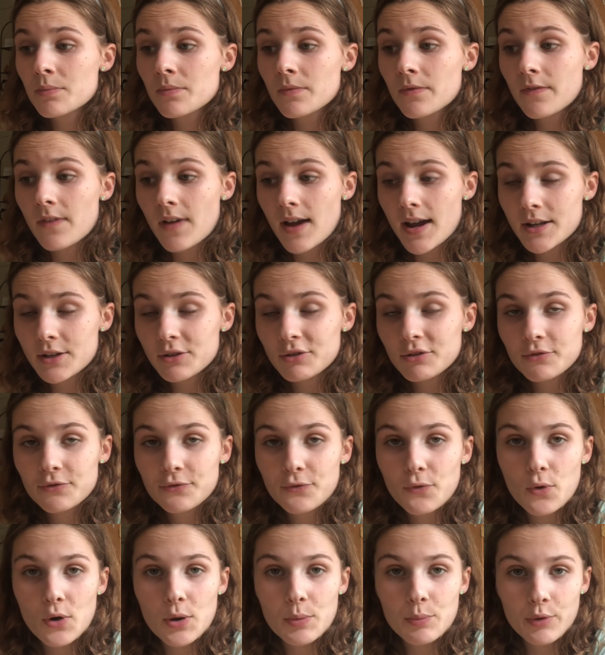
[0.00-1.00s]
final
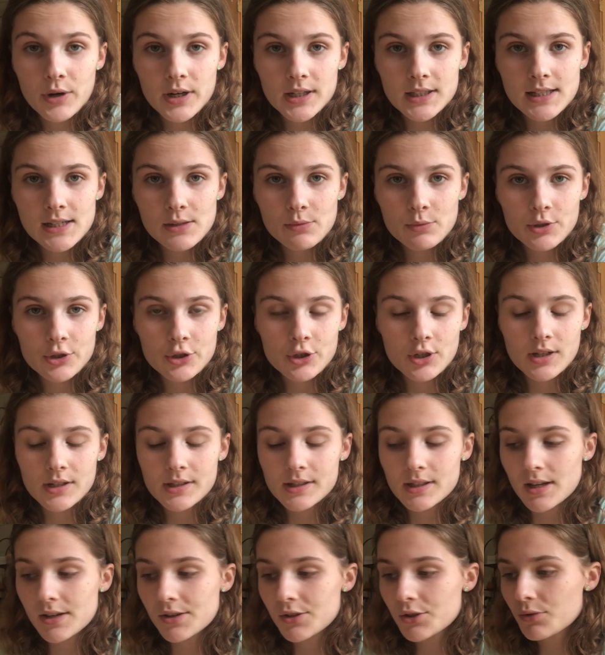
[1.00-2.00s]
four Brit Lit was just
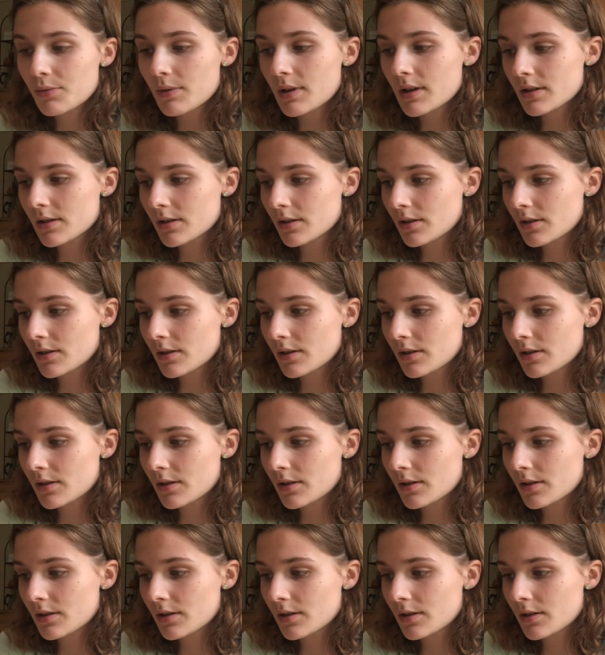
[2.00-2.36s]
sent to us,